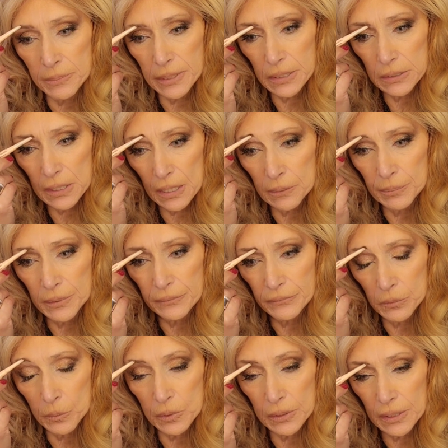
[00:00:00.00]
me at night. But if
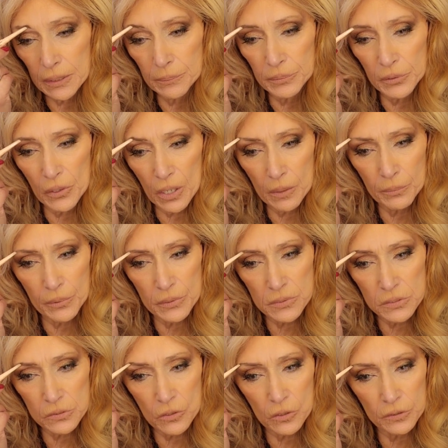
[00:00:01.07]
you want to keep your
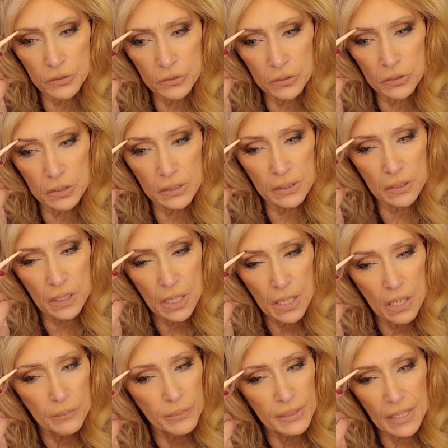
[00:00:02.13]
eyebrows dark, you could get it.
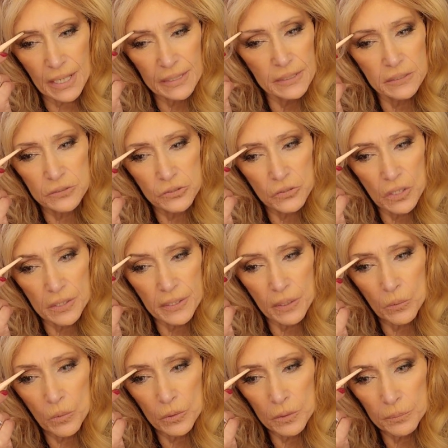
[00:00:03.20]
But I didn't try
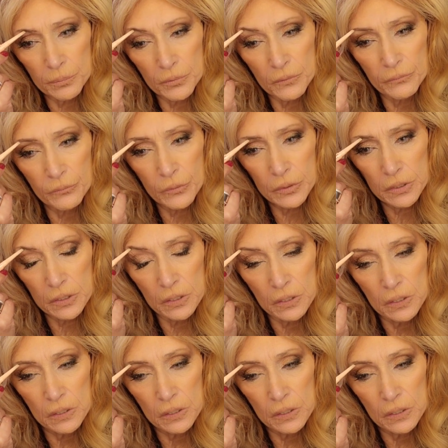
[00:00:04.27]
that waterproof one.